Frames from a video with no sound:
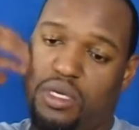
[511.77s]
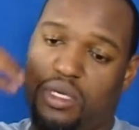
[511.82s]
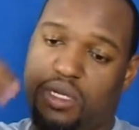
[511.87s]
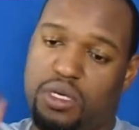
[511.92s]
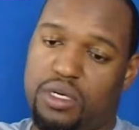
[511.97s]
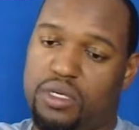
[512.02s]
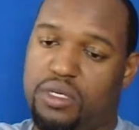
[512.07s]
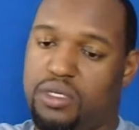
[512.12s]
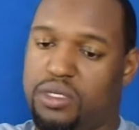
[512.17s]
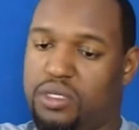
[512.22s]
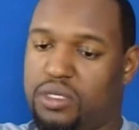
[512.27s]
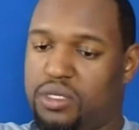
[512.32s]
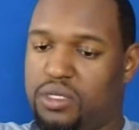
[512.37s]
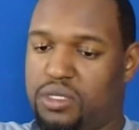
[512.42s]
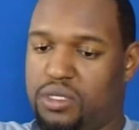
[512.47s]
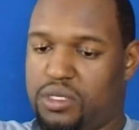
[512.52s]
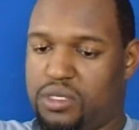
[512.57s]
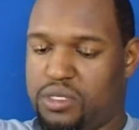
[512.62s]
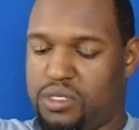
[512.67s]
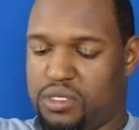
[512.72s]
You know?
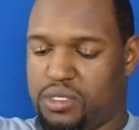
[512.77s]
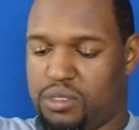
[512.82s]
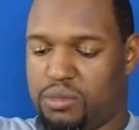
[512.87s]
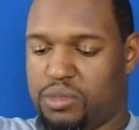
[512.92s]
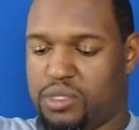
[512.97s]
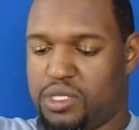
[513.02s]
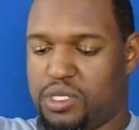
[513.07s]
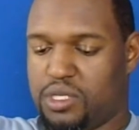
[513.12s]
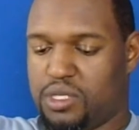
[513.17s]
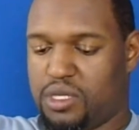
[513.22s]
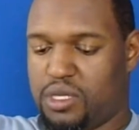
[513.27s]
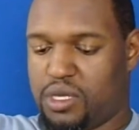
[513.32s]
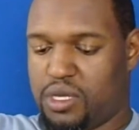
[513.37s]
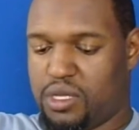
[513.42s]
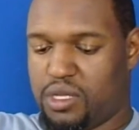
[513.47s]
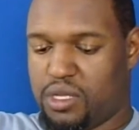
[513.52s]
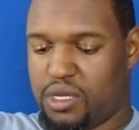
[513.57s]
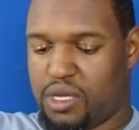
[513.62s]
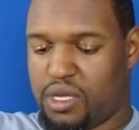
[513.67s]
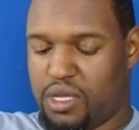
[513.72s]
Let me take the
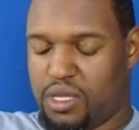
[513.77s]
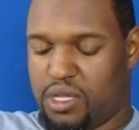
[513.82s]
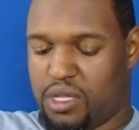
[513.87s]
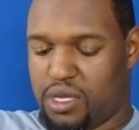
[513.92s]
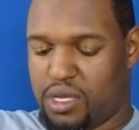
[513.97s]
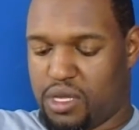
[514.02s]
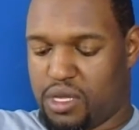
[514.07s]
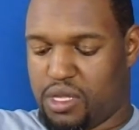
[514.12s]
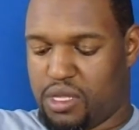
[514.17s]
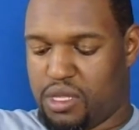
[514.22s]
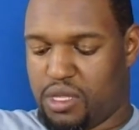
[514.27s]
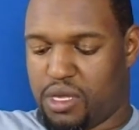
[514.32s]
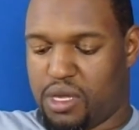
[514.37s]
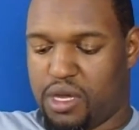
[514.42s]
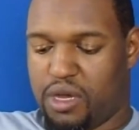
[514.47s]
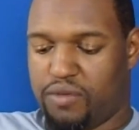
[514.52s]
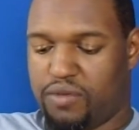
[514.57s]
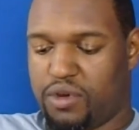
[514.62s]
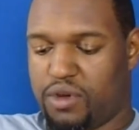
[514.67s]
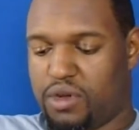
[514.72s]

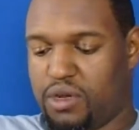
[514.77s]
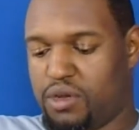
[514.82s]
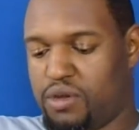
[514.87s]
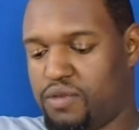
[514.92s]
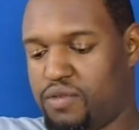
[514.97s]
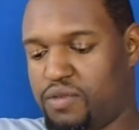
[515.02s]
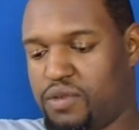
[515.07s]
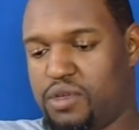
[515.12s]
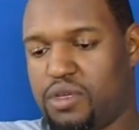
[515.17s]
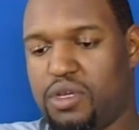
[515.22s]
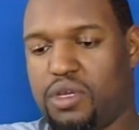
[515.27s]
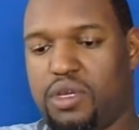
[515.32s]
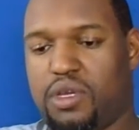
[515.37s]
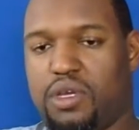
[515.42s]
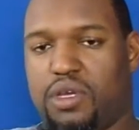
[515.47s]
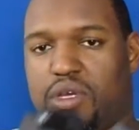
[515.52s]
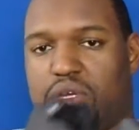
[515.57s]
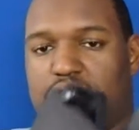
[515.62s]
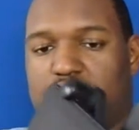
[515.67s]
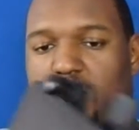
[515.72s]
cover off.
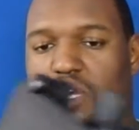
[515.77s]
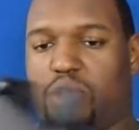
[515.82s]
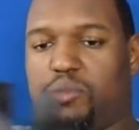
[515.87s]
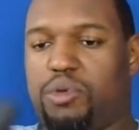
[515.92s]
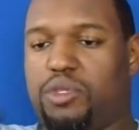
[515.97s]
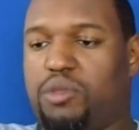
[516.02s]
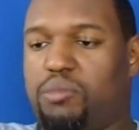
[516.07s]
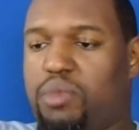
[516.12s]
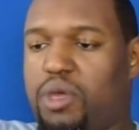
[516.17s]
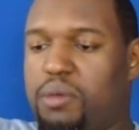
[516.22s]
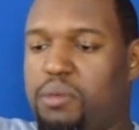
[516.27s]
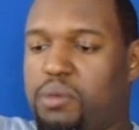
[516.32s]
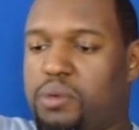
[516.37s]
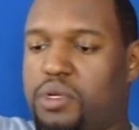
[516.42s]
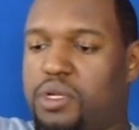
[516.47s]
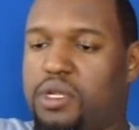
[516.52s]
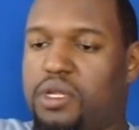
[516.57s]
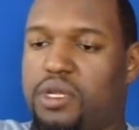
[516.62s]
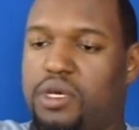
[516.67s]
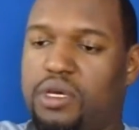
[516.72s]
So I can put the baby
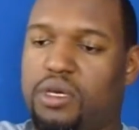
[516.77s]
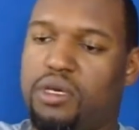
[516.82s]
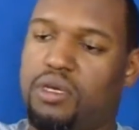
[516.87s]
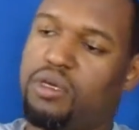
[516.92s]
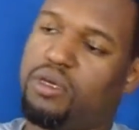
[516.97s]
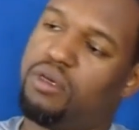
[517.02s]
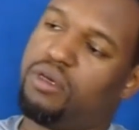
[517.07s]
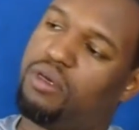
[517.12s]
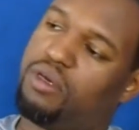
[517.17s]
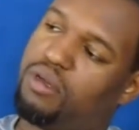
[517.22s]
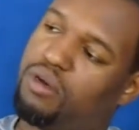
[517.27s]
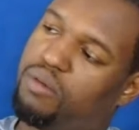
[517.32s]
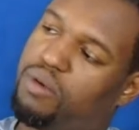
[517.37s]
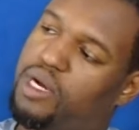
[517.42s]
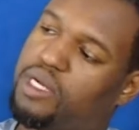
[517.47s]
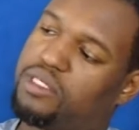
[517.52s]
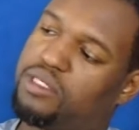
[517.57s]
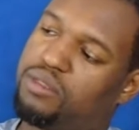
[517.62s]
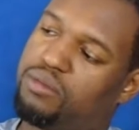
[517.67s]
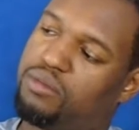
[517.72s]
one in there, you know,
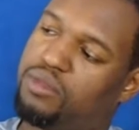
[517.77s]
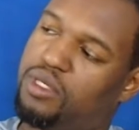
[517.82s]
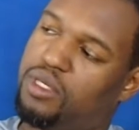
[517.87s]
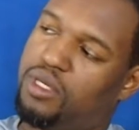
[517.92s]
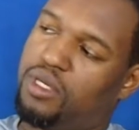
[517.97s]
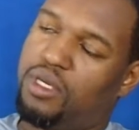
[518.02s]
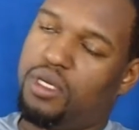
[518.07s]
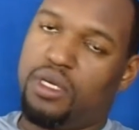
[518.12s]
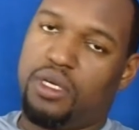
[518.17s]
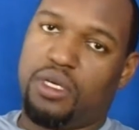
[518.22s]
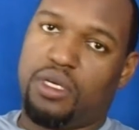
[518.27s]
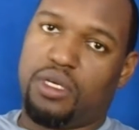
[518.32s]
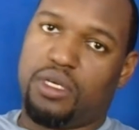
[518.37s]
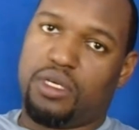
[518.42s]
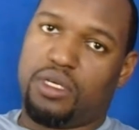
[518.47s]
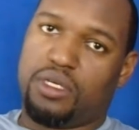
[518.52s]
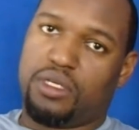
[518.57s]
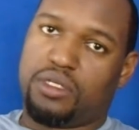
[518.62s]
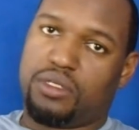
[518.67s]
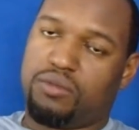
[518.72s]
watch some
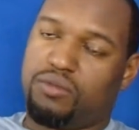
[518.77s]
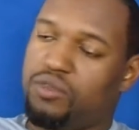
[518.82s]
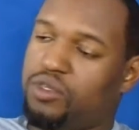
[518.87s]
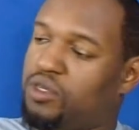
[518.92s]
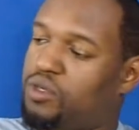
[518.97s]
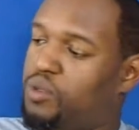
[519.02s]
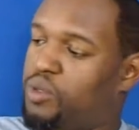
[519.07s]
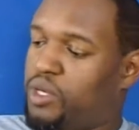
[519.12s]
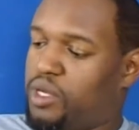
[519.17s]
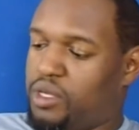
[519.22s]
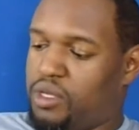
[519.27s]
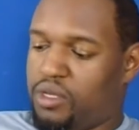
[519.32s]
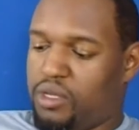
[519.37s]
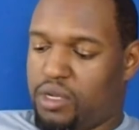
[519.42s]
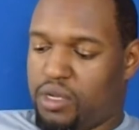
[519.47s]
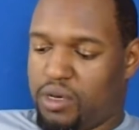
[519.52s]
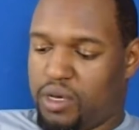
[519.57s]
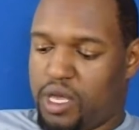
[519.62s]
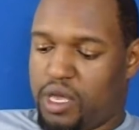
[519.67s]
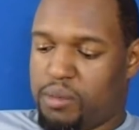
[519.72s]
real quick, you
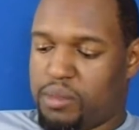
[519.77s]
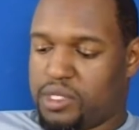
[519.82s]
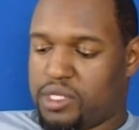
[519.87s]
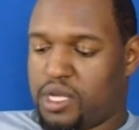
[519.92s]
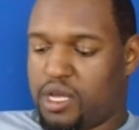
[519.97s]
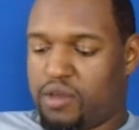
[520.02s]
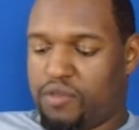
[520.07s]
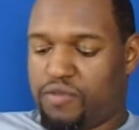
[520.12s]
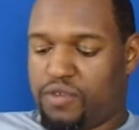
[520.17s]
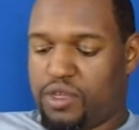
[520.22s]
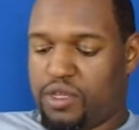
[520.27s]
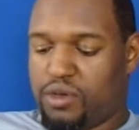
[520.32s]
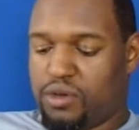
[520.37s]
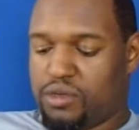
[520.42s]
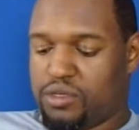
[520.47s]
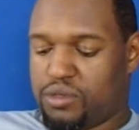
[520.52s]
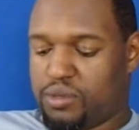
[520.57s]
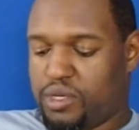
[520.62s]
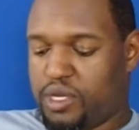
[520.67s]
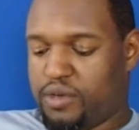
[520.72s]
know, Amazon
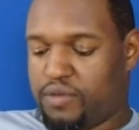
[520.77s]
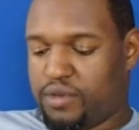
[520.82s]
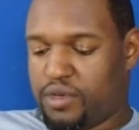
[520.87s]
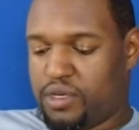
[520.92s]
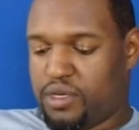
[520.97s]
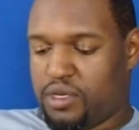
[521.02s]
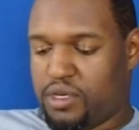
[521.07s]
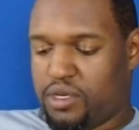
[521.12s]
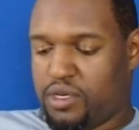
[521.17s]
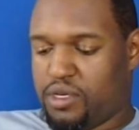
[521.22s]
videos or whatever.